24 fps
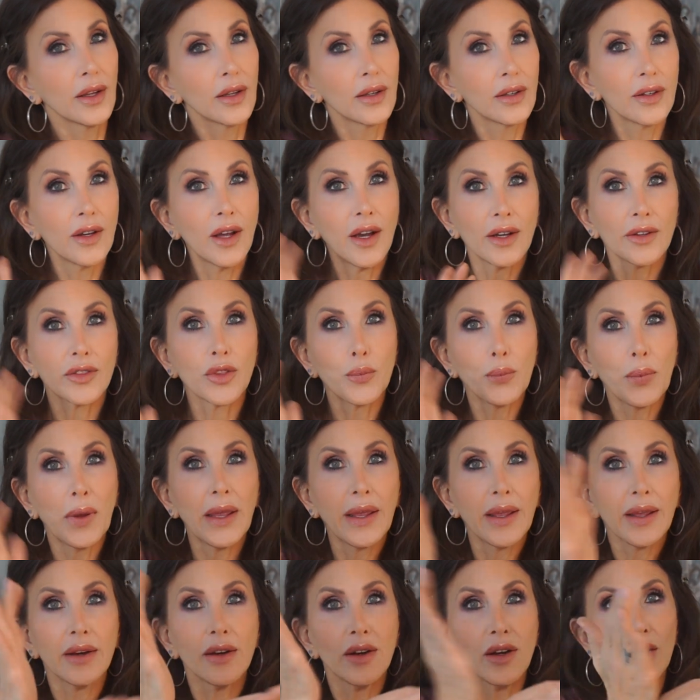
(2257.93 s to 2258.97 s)
knock the
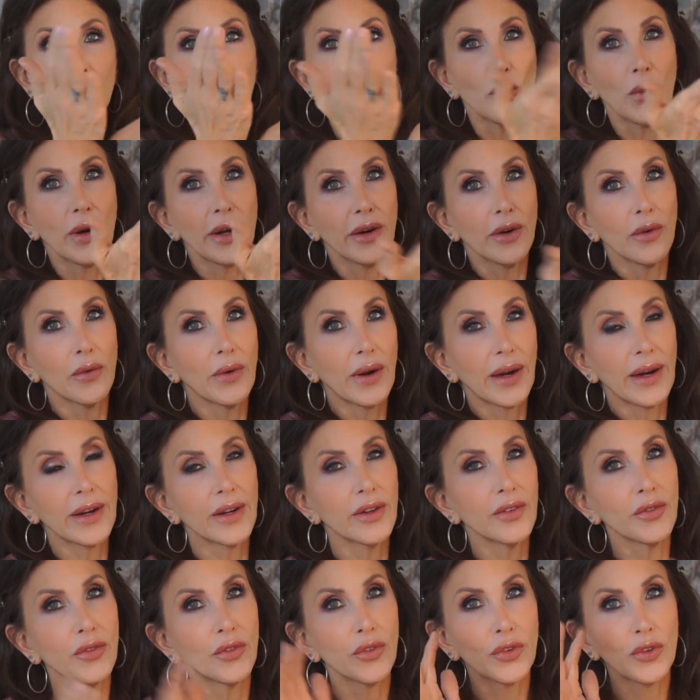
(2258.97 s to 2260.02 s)
pan all the way
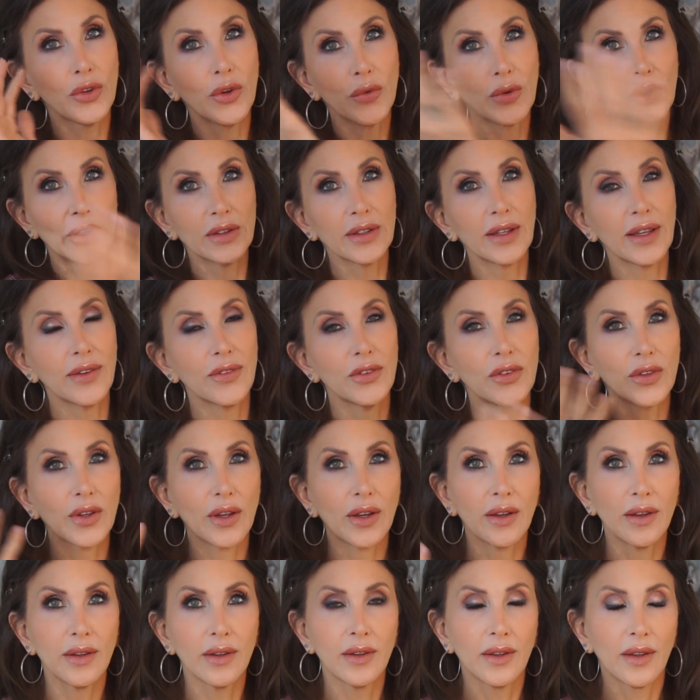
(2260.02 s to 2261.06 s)
around so it leaves
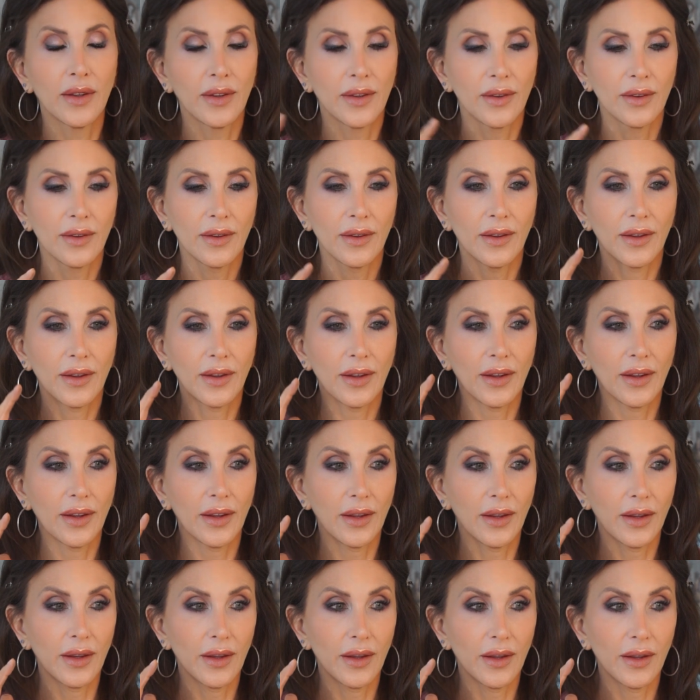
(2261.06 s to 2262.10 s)
a,
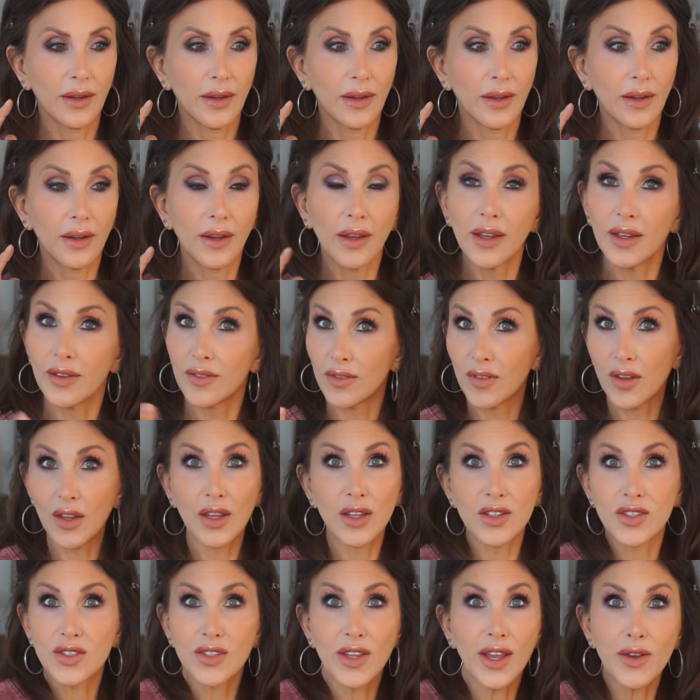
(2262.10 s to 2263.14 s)

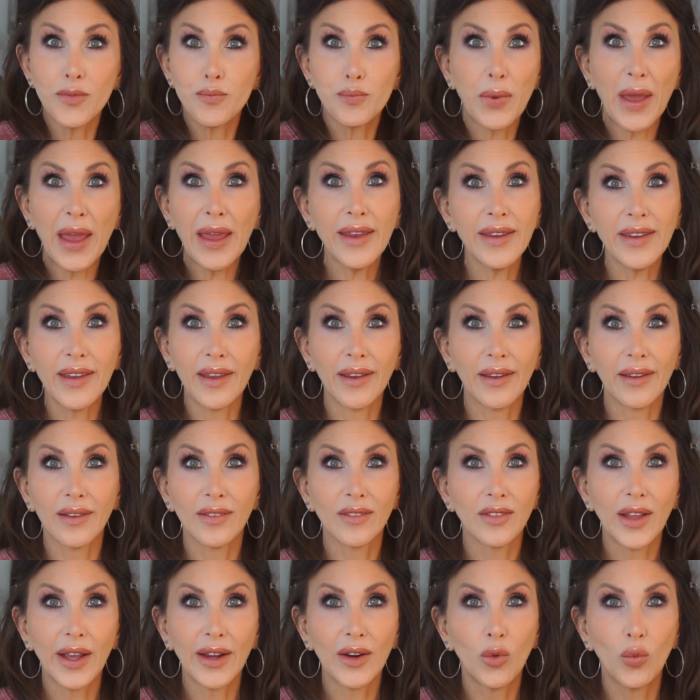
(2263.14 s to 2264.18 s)
it's like baking,
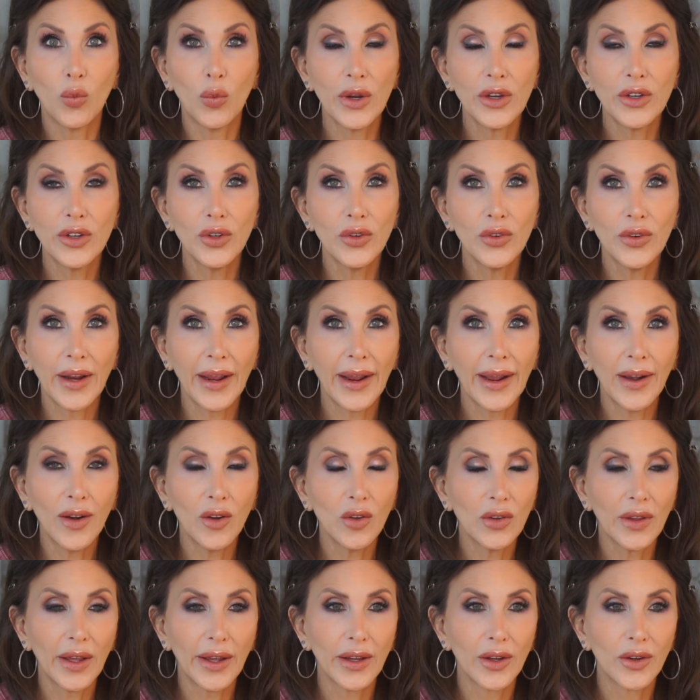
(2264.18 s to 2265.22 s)
like we do
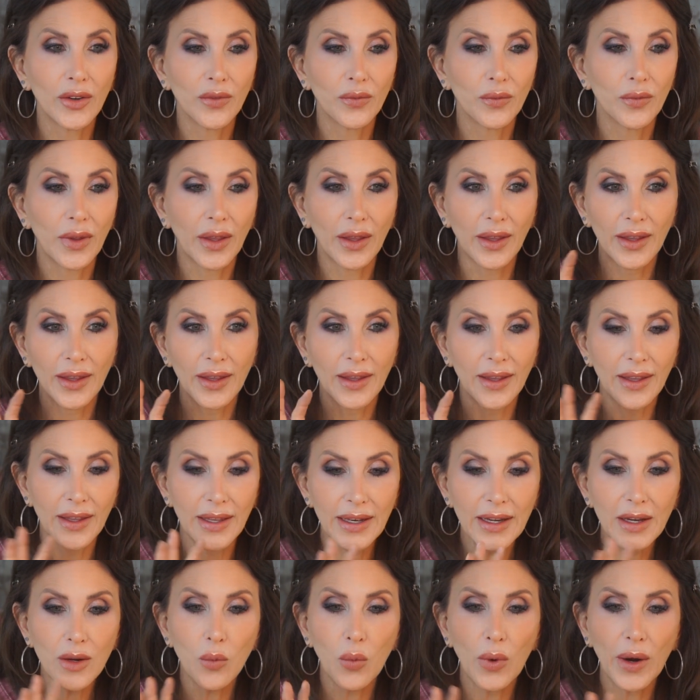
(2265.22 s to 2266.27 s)
now, like
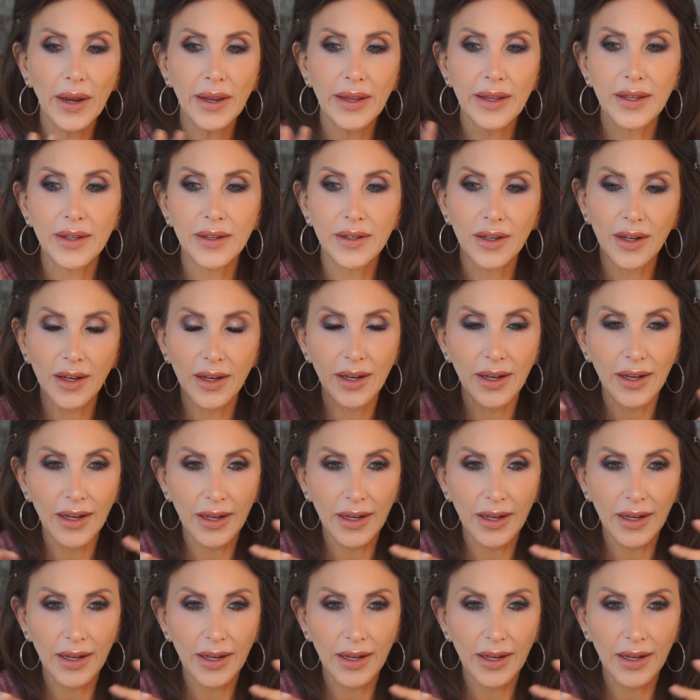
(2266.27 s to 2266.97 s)
anyway it.